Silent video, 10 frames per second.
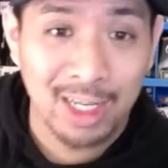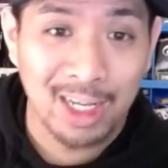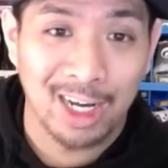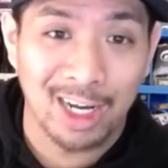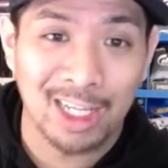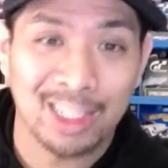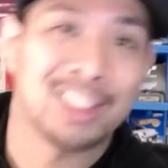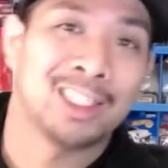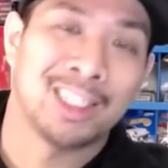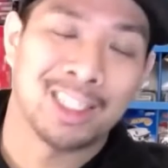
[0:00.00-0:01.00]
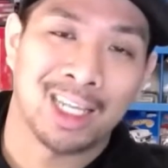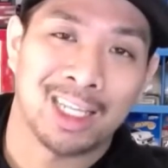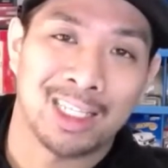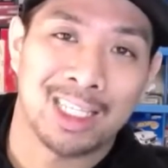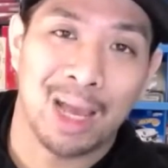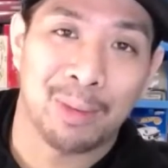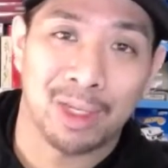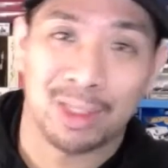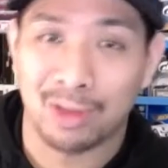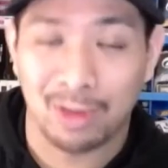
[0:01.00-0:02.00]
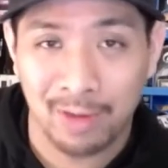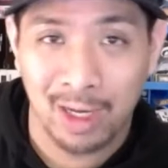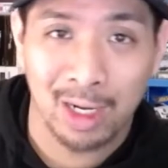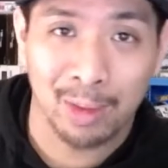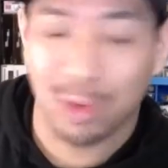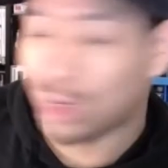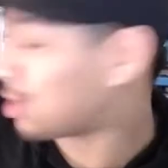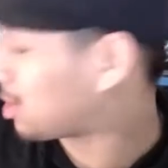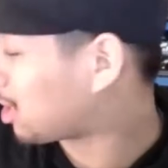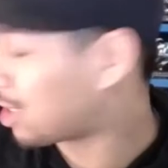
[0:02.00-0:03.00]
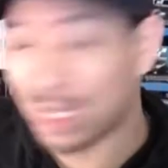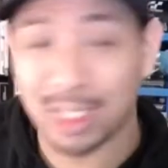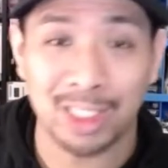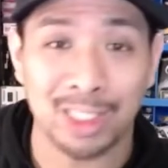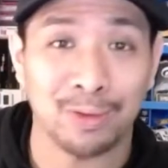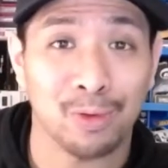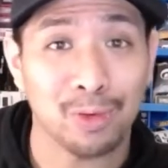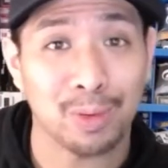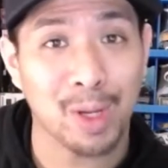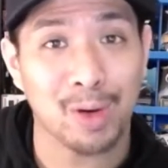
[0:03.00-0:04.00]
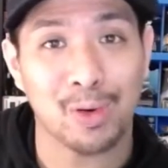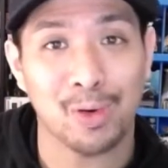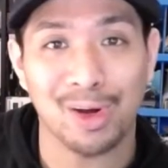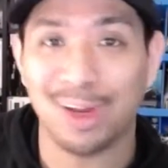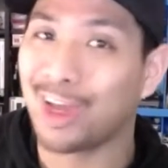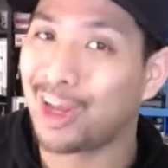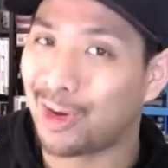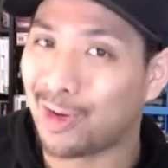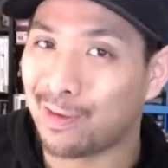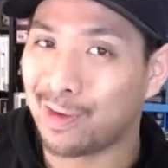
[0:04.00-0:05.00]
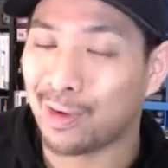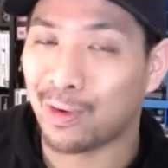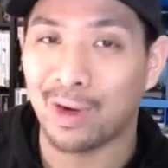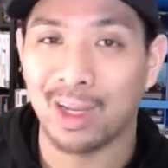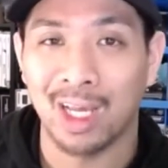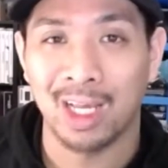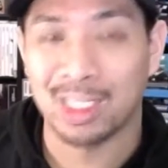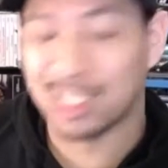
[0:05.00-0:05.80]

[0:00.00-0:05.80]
instances like this happen. So if I come across N64 with power cord, no AV cord, it's not